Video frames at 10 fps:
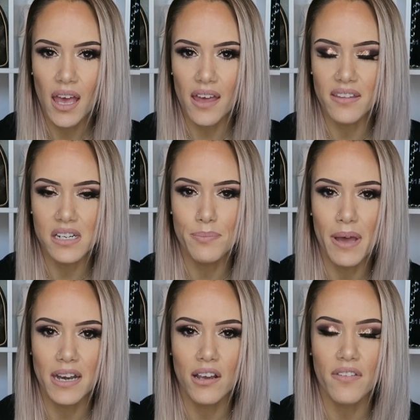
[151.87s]
And then
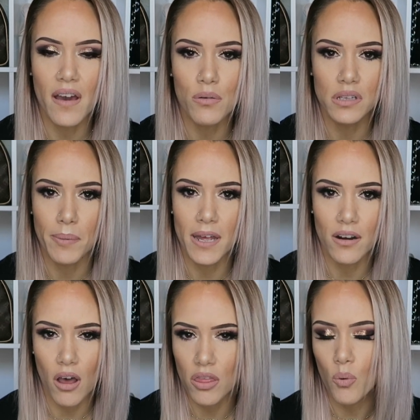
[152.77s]
depending on that will
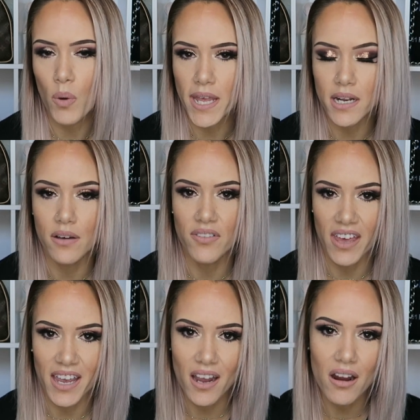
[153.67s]
depend on the weight of the
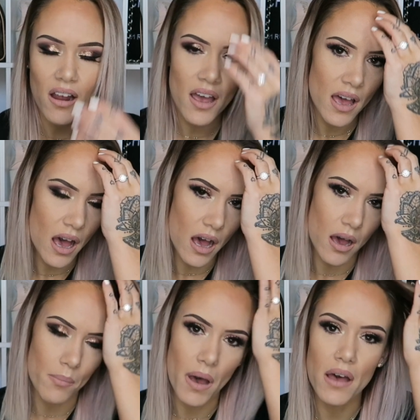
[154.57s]
hair.
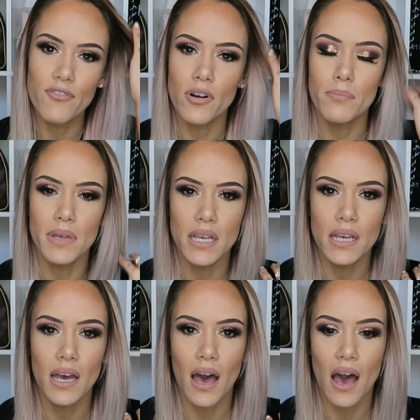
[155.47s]
For
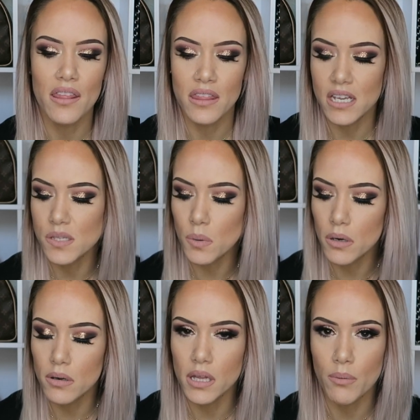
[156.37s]
me, these
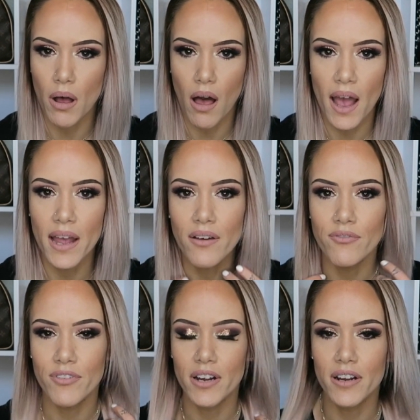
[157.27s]
work really well. I have
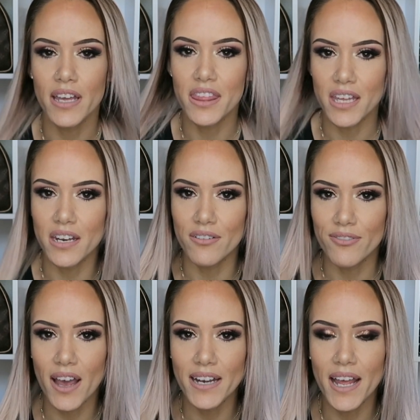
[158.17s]
very thin,
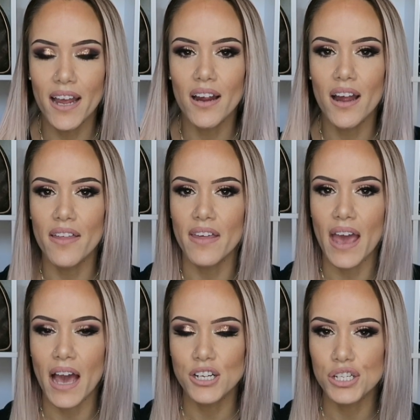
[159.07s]
fine hair, and they
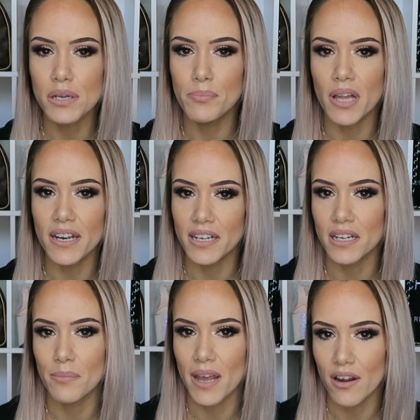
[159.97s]
actually blend
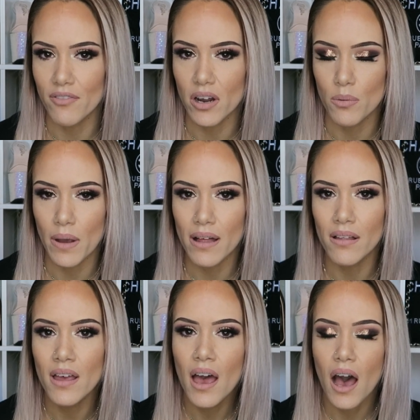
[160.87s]
into my hair very
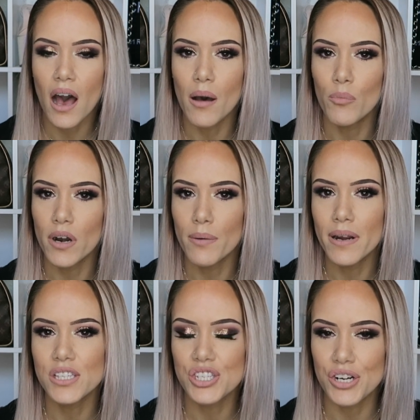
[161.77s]
well. When I
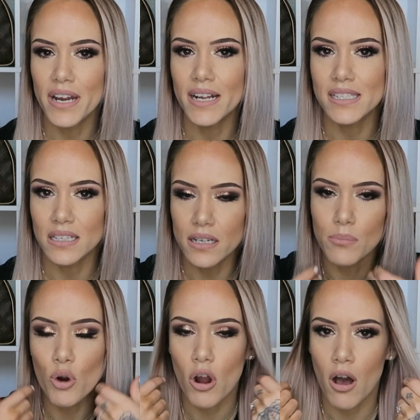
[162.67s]
wear it straight, it's a little
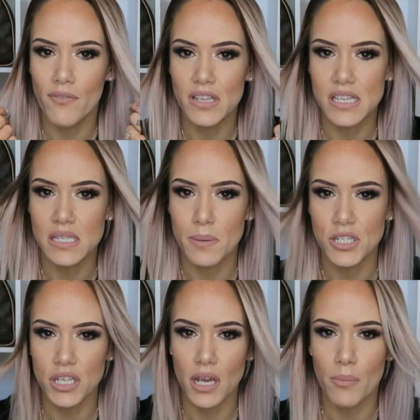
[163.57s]
more obvious,
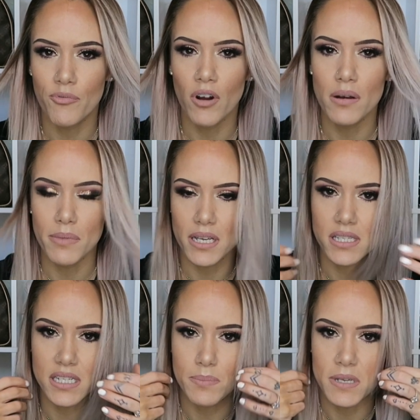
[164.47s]
especially up front,
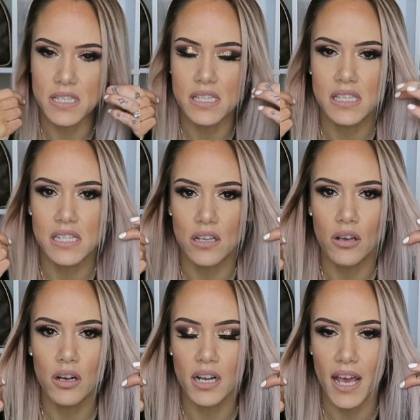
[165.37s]
because these pieces still
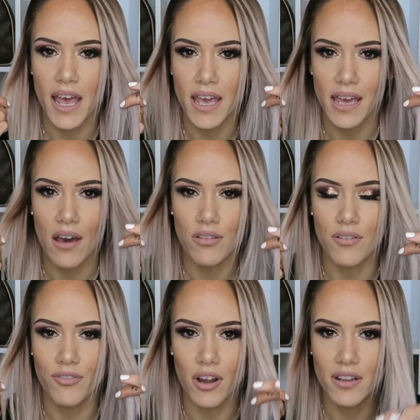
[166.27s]
are gonna hang out
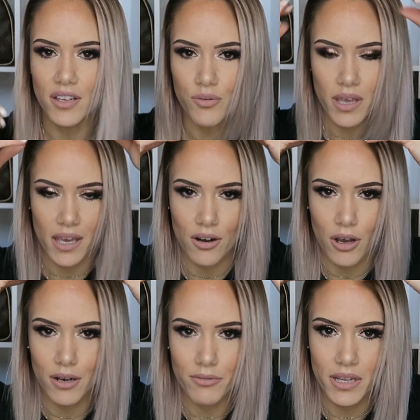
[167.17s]
the front. You
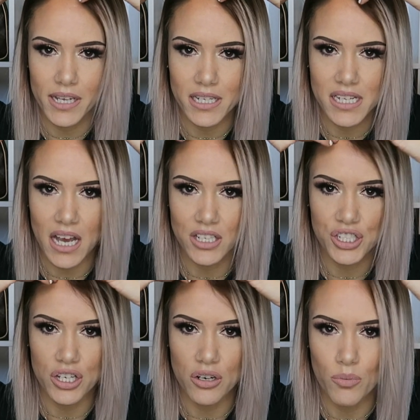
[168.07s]
cannot really
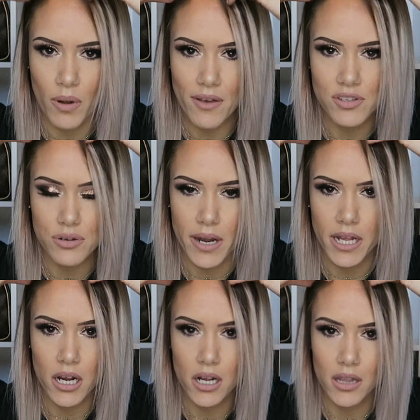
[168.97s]
attach your wefts right
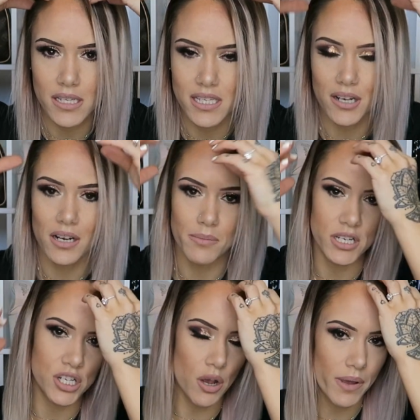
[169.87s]
here unless they're gonna
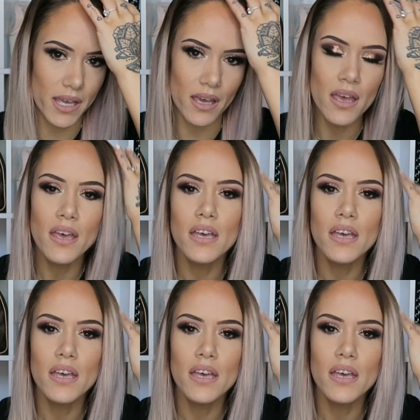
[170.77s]
be showing.